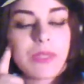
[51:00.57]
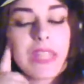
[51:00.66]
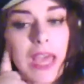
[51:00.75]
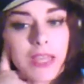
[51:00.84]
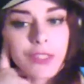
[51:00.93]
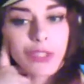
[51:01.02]
was
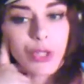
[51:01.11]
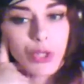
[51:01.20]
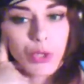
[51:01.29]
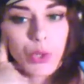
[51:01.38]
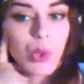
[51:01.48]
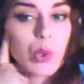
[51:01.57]
asked to
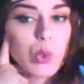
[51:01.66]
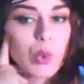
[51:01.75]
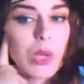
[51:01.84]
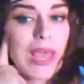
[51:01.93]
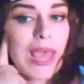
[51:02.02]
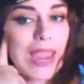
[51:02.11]

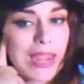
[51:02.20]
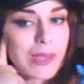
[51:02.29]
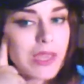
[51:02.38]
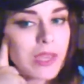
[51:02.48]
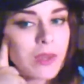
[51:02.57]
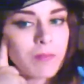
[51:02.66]
do
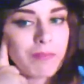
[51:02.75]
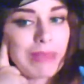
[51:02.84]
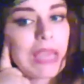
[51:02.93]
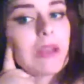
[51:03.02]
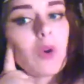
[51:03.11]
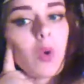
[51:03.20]
a
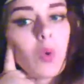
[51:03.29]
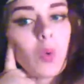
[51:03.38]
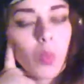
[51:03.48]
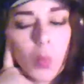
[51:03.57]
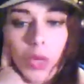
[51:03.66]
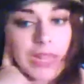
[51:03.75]
panel,
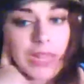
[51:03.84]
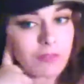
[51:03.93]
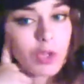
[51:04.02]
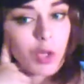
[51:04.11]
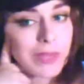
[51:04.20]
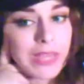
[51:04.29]

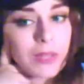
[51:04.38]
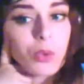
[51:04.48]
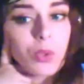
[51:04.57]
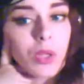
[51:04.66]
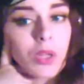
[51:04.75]
whatever panel,